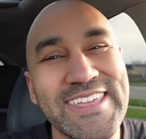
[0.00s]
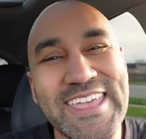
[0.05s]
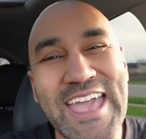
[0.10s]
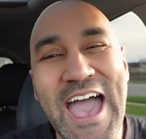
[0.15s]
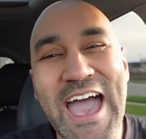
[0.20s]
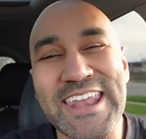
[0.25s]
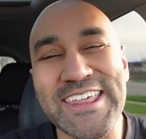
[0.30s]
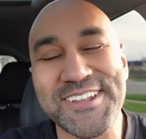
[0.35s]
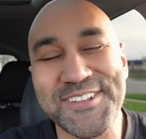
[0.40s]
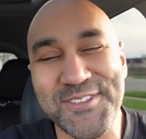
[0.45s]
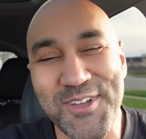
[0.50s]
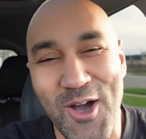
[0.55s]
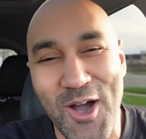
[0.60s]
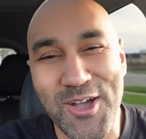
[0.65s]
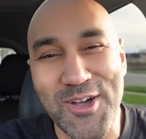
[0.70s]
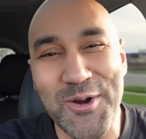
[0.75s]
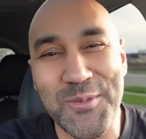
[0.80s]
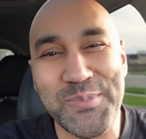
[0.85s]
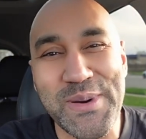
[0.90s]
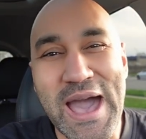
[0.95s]
gotta
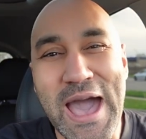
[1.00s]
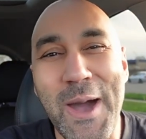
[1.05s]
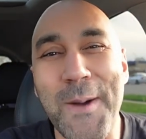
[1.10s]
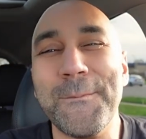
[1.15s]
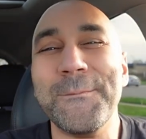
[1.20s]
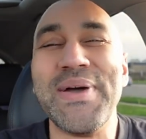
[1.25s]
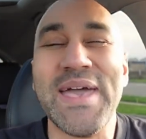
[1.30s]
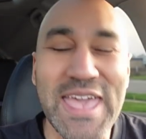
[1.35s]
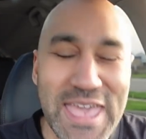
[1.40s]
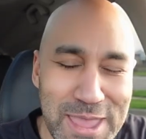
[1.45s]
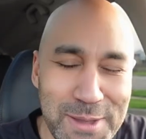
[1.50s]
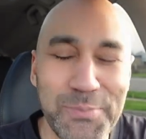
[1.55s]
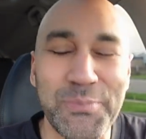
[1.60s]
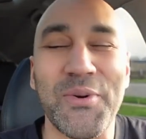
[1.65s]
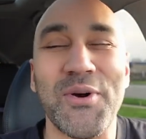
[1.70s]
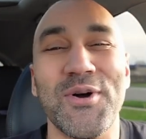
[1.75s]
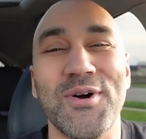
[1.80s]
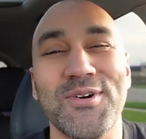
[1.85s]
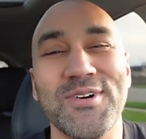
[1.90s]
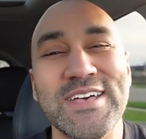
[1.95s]
talk about.
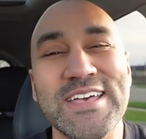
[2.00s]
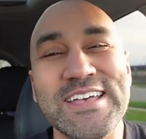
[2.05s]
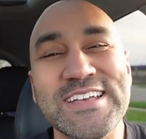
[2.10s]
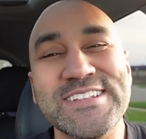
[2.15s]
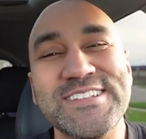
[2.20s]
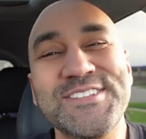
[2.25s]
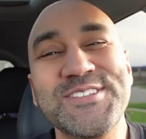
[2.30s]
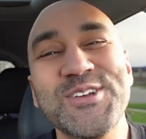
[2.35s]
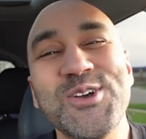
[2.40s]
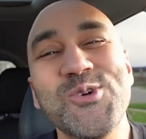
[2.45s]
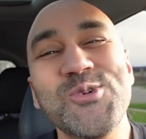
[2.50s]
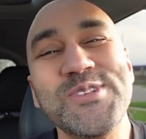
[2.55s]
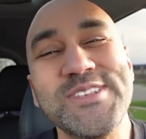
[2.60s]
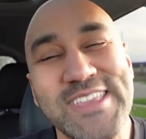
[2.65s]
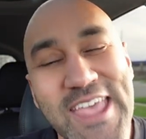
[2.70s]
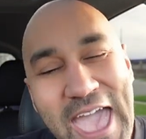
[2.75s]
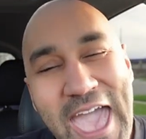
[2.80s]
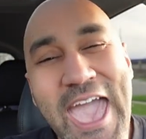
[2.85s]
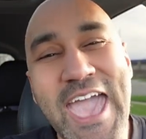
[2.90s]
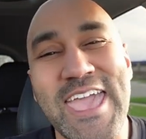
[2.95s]
People,
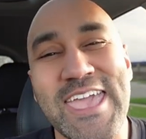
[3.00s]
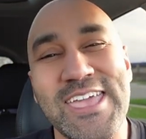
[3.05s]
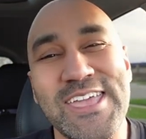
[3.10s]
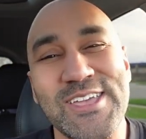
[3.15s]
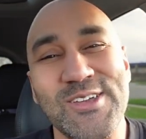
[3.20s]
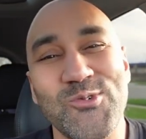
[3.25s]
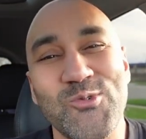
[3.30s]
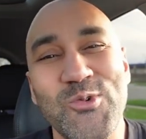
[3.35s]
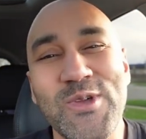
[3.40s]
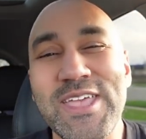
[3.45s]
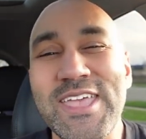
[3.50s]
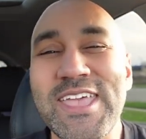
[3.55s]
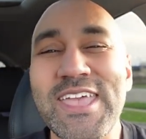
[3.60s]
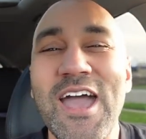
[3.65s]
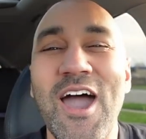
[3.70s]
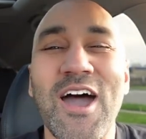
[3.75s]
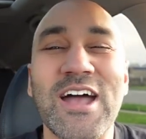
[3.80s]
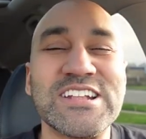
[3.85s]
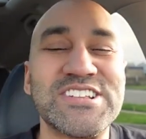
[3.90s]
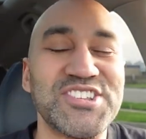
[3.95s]
today we
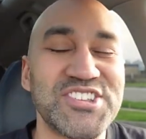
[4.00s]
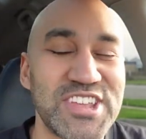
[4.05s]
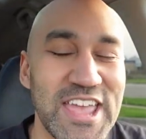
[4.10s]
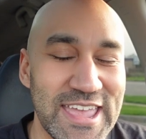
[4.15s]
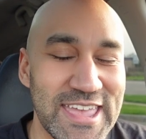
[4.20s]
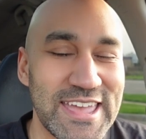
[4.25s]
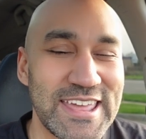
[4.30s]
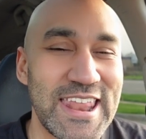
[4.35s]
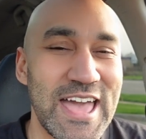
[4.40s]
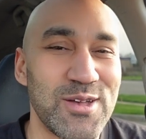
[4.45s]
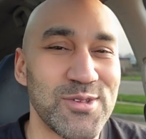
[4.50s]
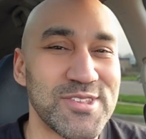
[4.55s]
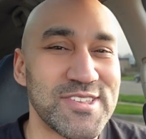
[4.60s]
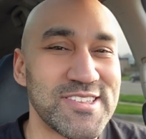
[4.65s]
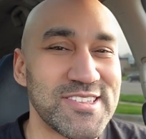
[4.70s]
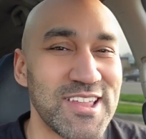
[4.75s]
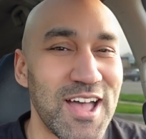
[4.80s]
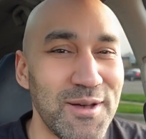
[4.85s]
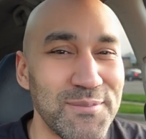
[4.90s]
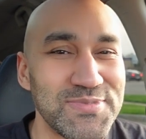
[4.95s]
are checking out
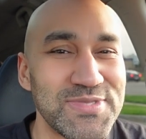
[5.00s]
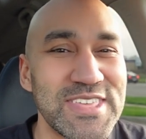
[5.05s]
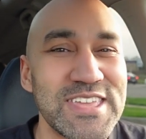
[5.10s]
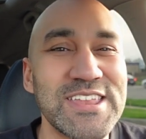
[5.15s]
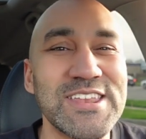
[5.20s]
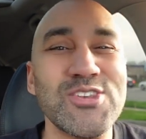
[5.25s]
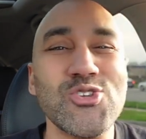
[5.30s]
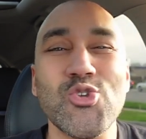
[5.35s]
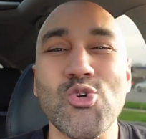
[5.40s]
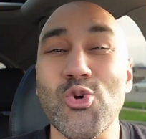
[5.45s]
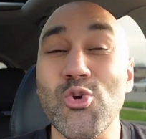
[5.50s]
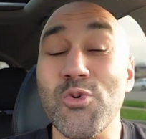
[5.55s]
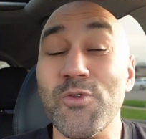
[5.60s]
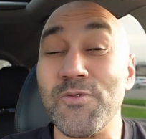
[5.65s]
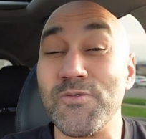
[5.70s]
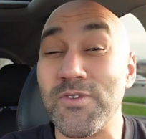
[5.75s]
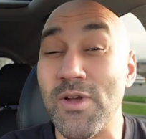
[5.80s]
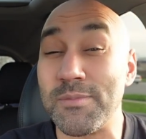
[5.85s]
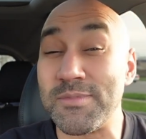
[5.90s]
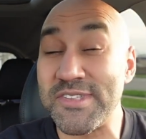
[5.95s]
something new
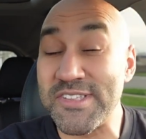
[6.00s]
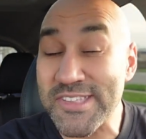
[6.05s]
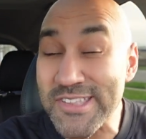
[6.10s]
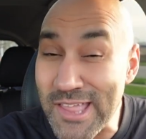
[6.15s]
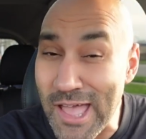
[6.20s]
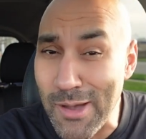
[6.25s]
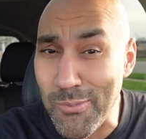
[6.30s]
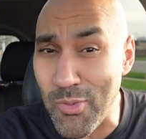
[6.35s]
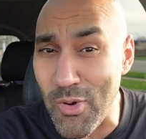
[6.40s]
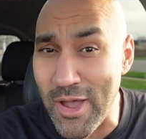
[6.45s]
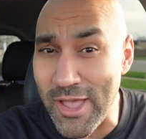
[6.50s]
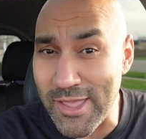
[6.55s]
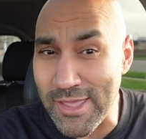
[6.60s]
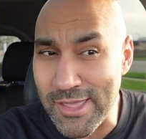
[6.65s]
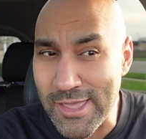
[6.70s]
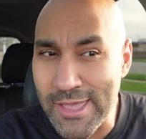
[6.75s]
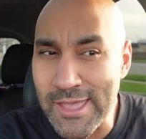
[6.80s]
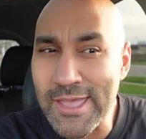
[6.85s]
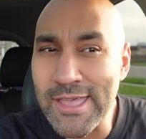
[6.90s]
from Subway.